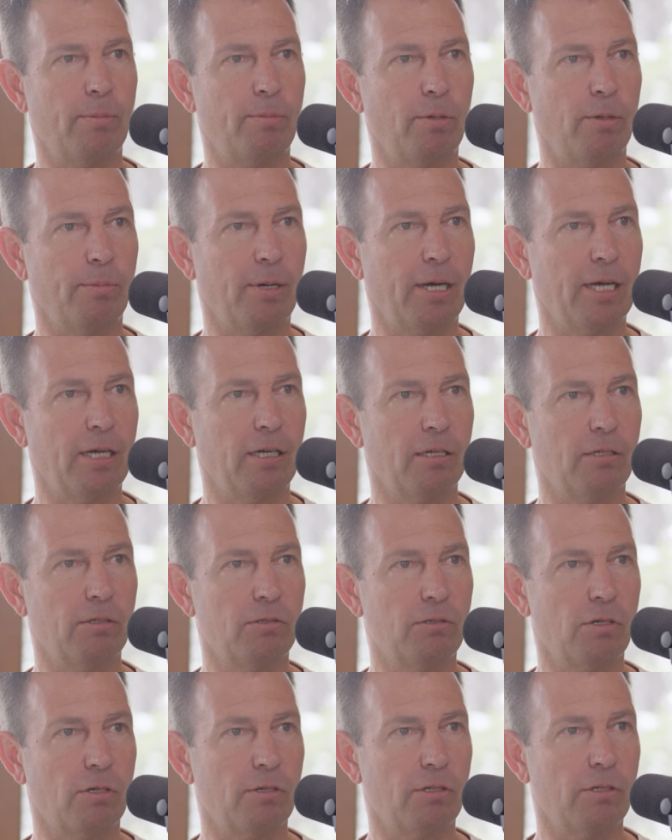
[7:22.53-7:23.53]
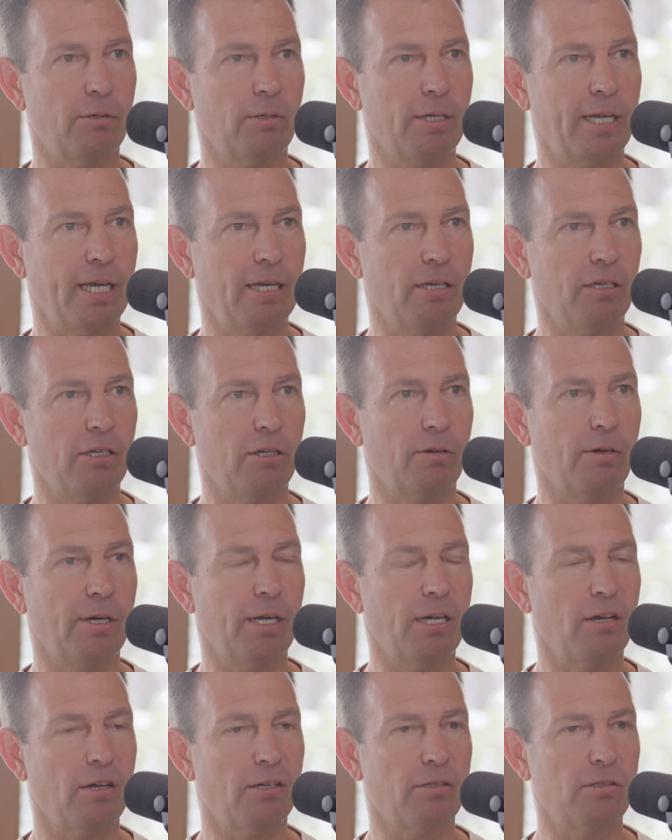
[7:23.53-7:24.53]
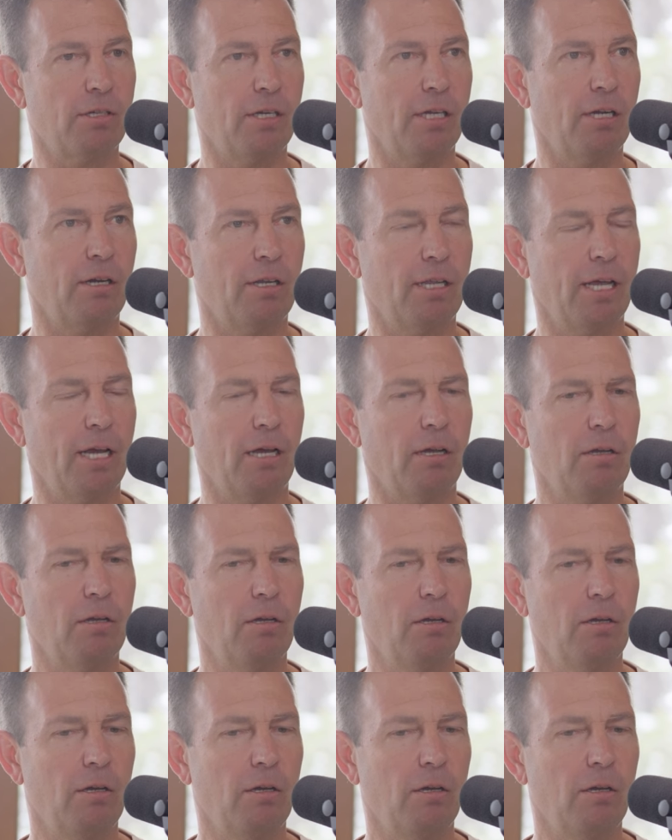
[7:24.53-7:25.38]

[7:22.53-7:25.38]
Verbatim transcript: up your mind and start to gain curiosity on that,